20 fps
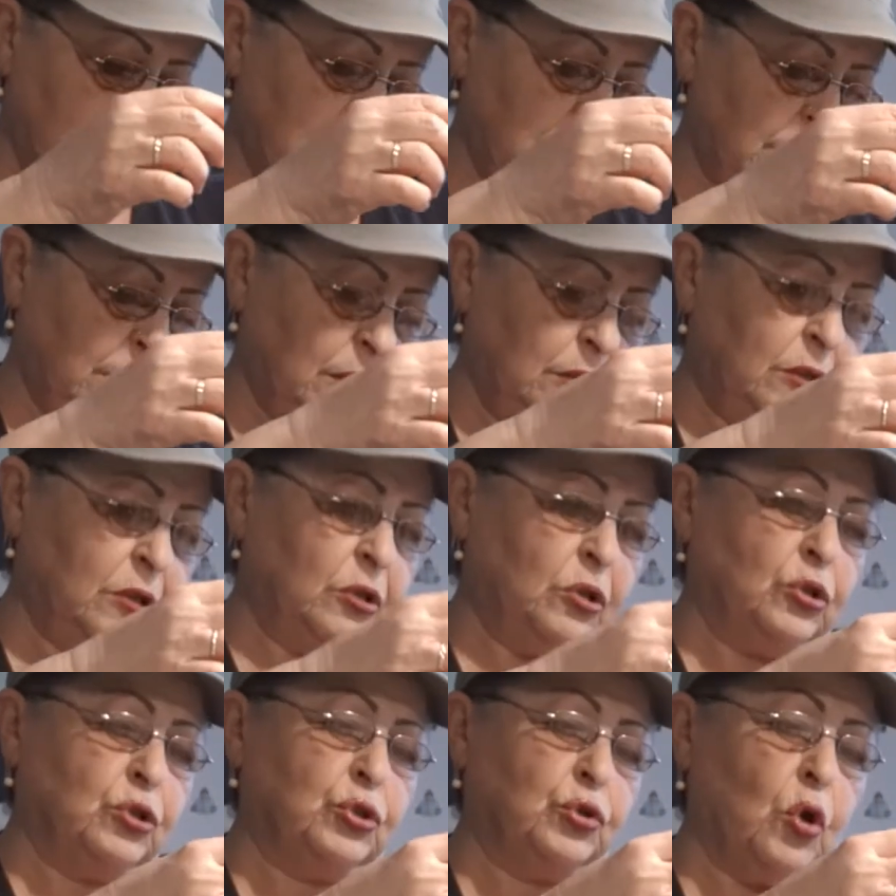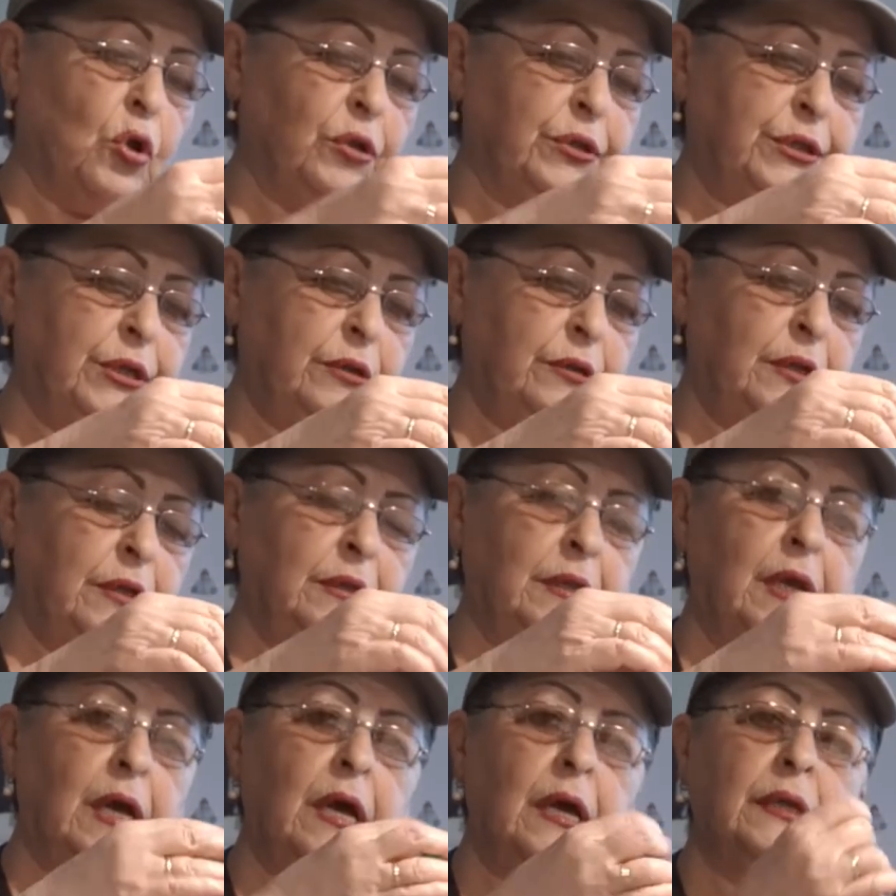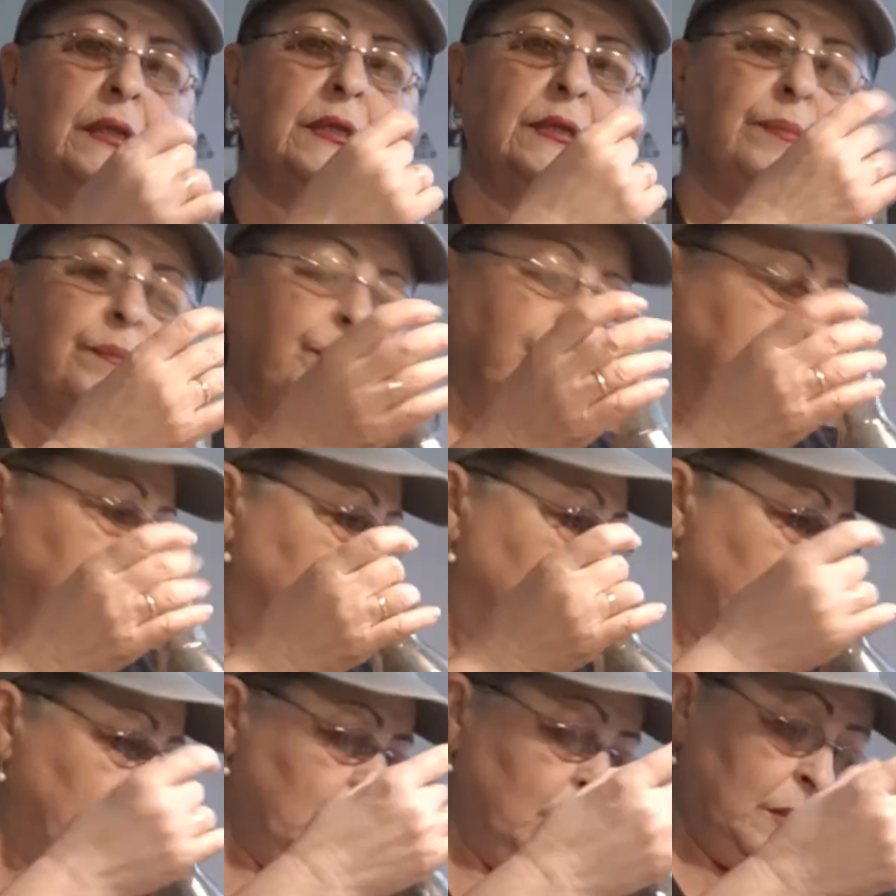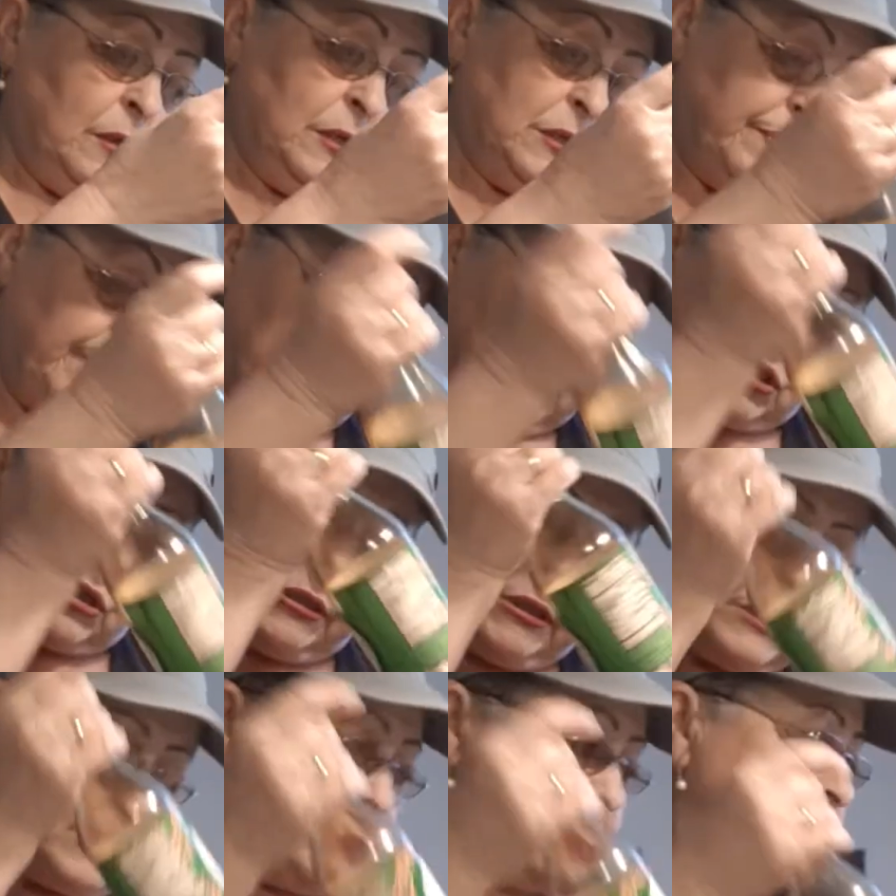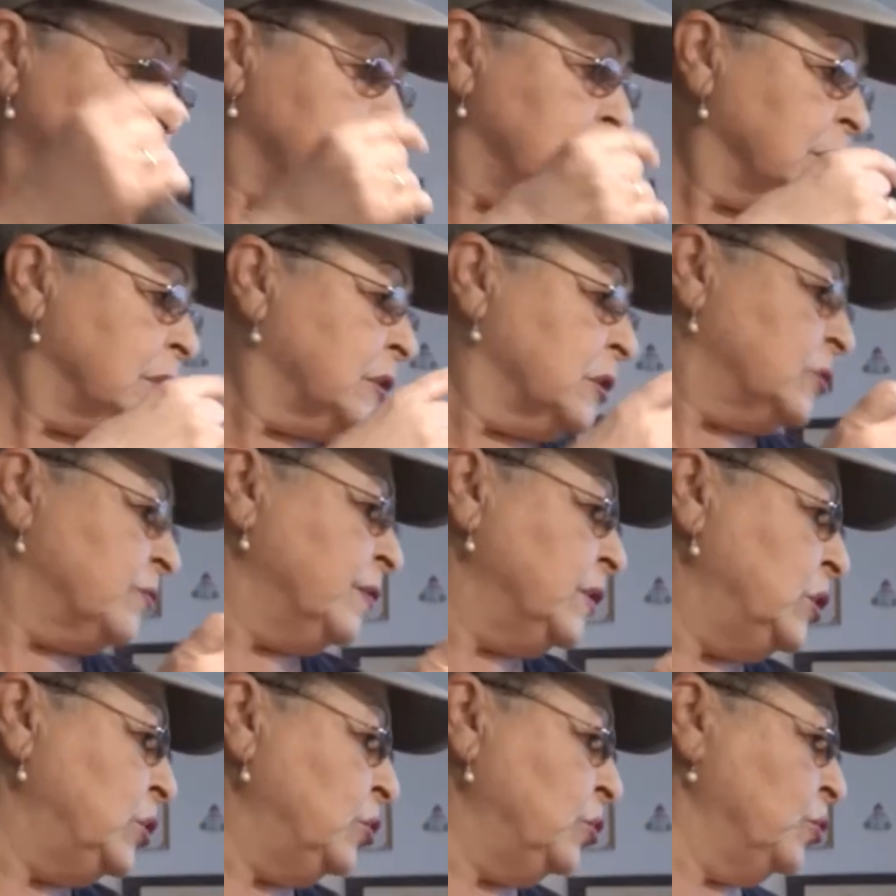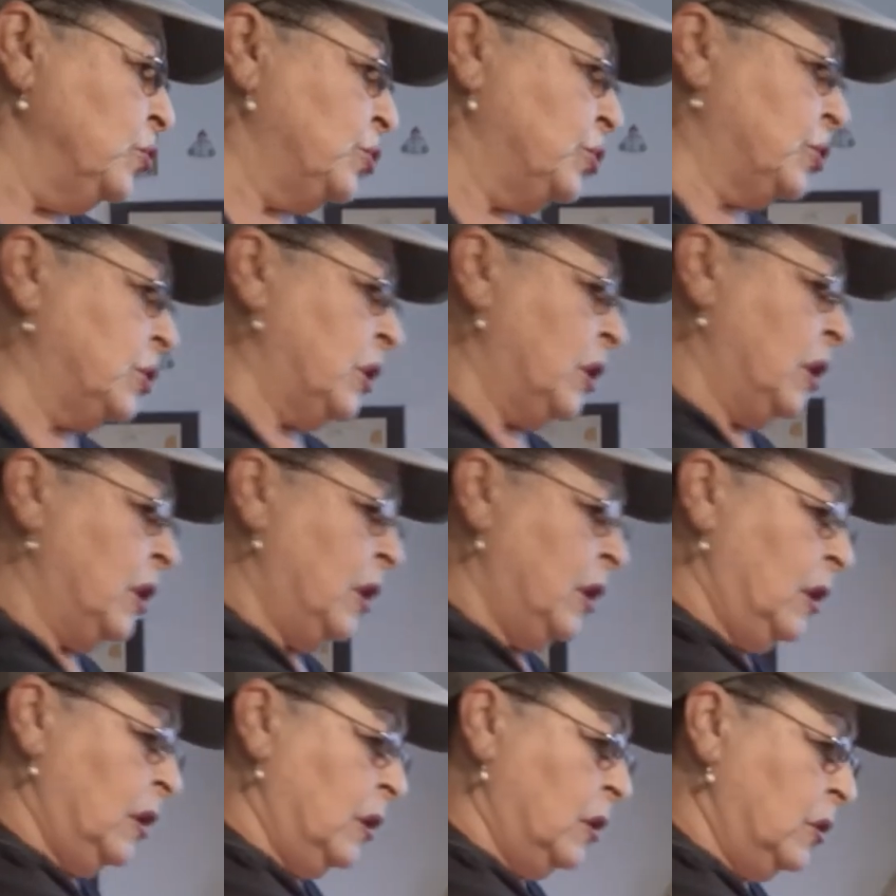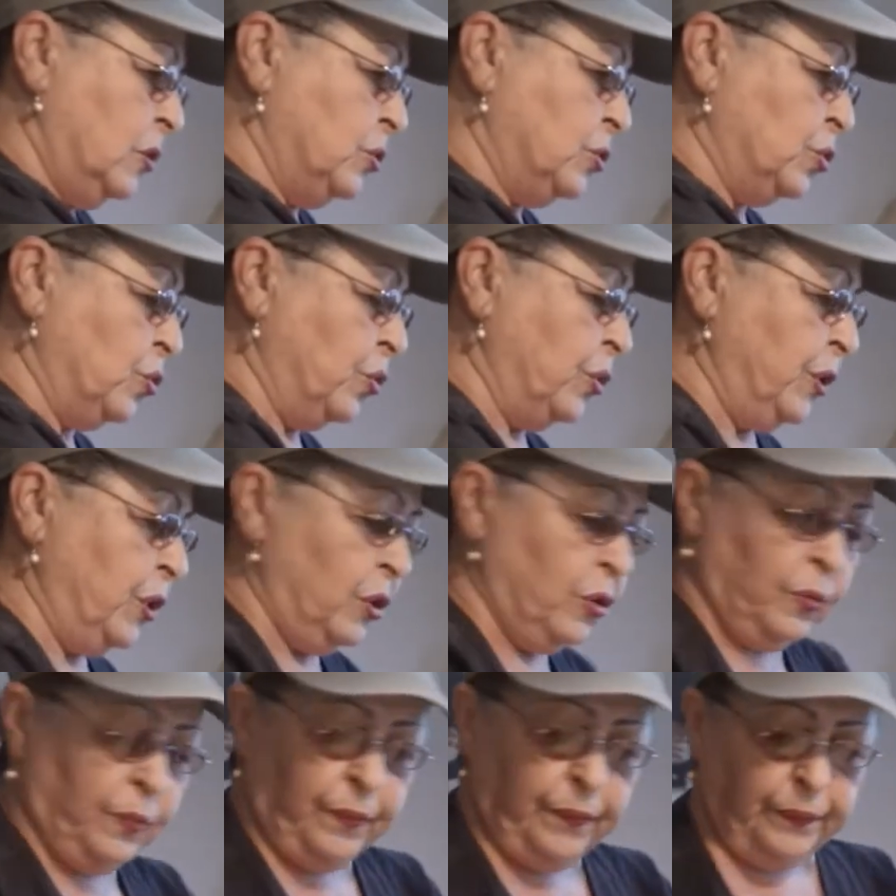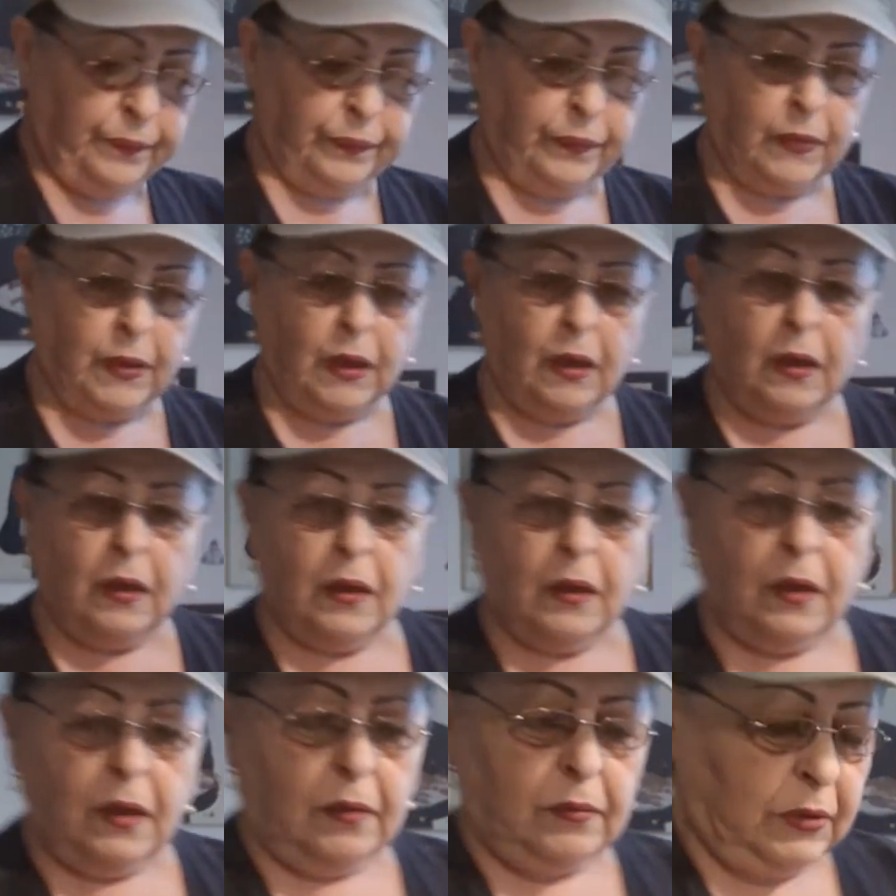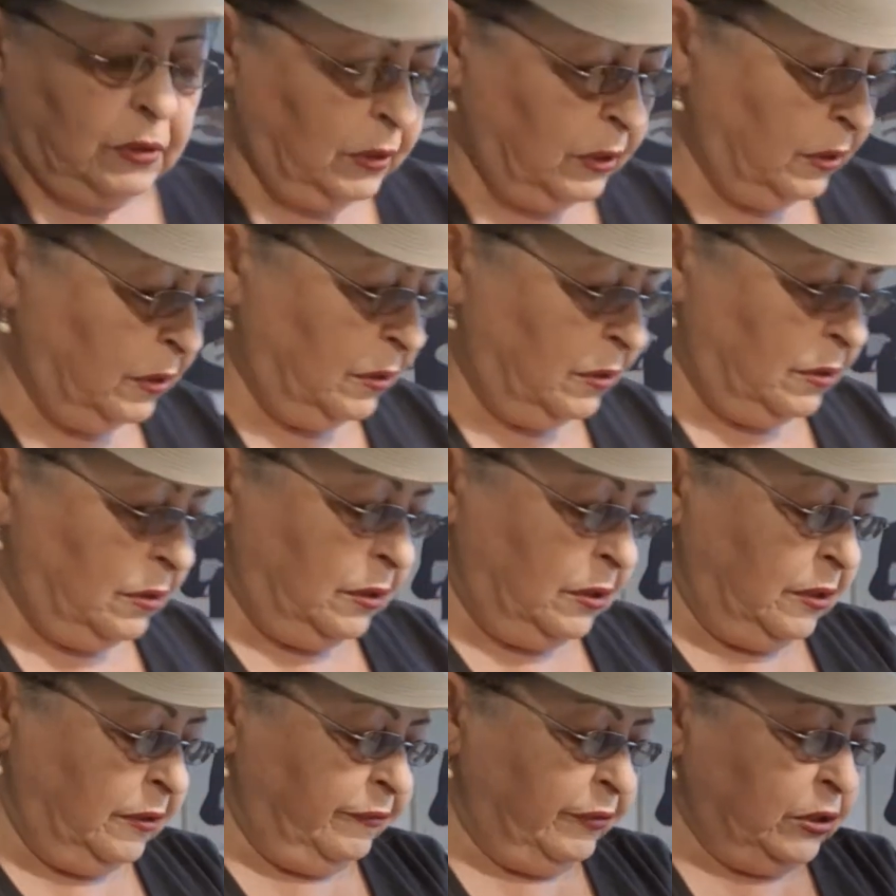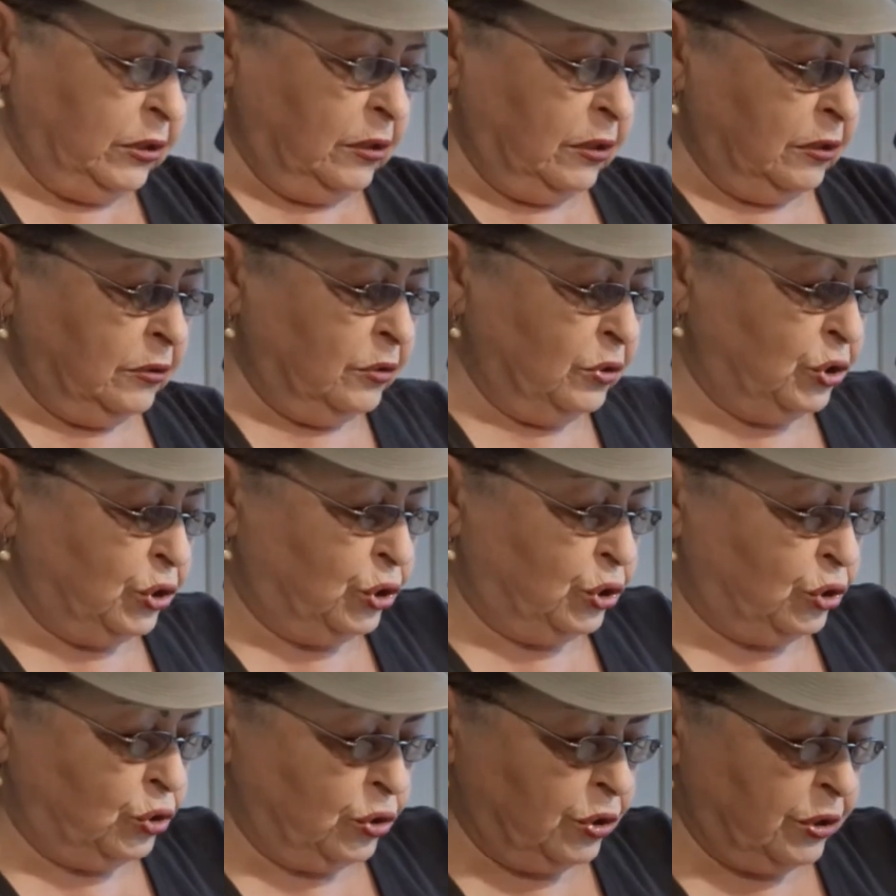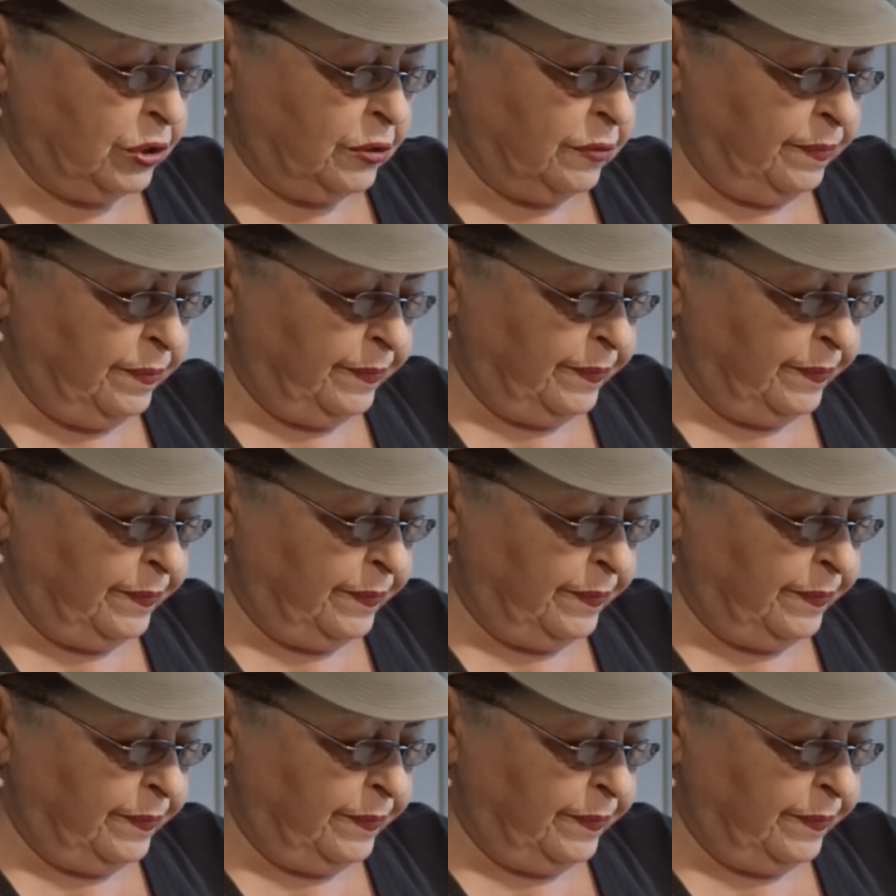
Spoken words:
it a little saltier than that, especially since this is reduced sodium. I'm gonna give it another stir.